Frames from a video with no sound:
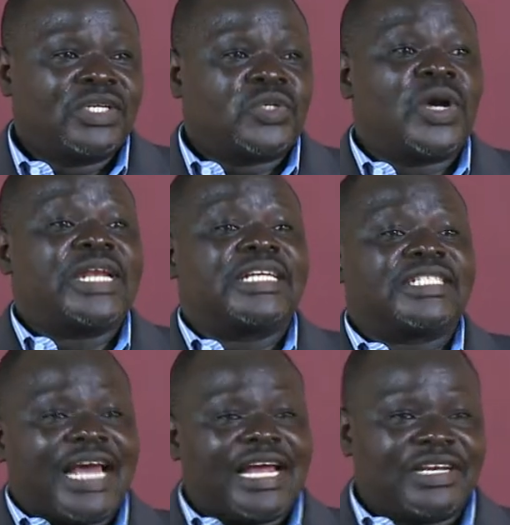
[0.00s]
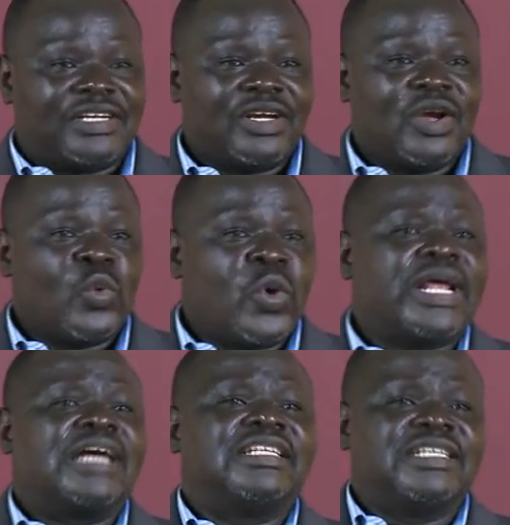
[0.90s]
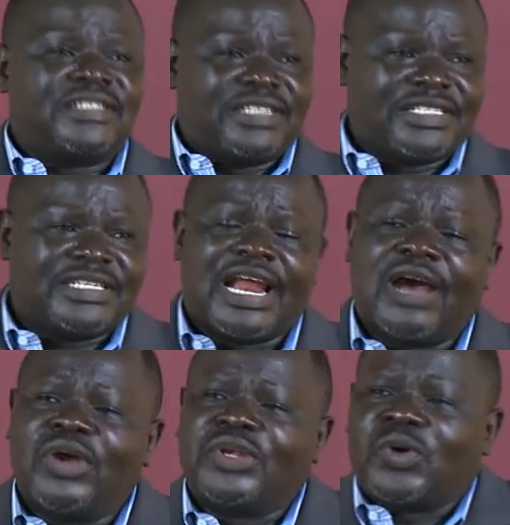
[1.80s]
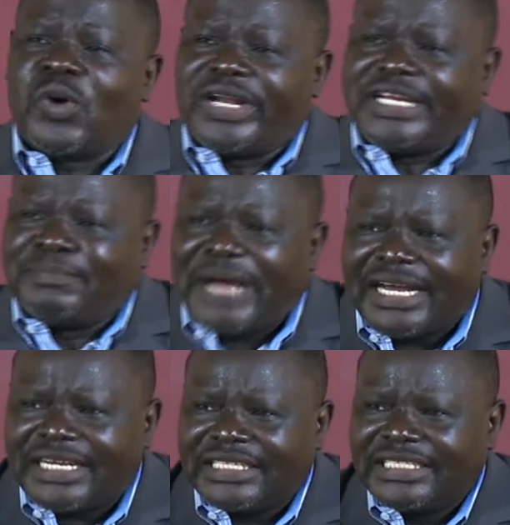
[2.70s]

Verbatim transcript: to understand what are these things that are going to hold us back.